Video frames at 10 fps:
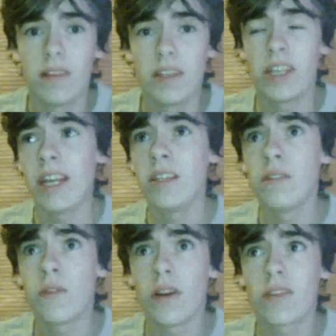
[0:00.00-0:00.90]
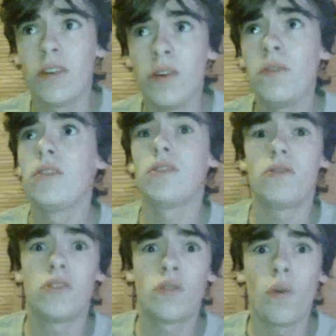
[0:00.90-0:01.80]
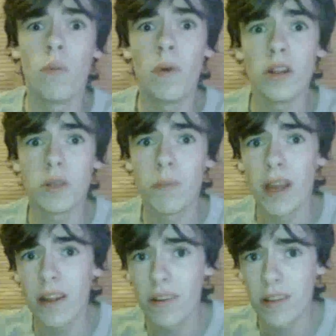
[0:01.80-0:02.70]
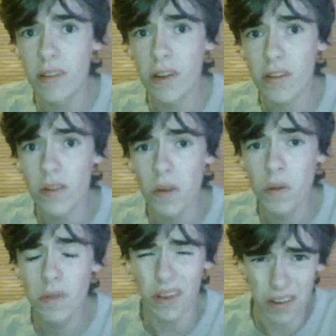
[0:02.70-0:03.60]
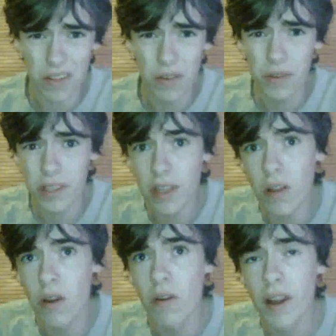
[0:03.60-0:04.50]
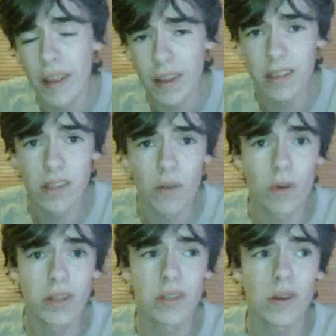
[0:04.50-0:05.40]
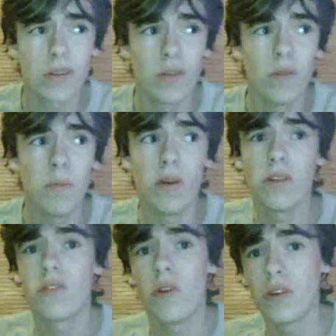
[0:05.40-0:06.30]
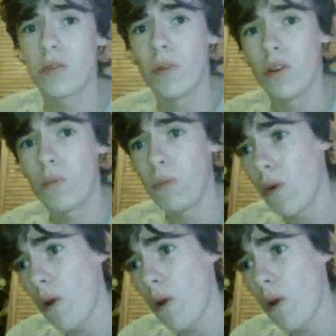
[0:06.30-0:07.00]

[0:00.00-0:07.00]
the change of Doctor Who, is so much better than Doctor Who. Doctor Who's still alright, I still watch Doctor Who, but Torchwood,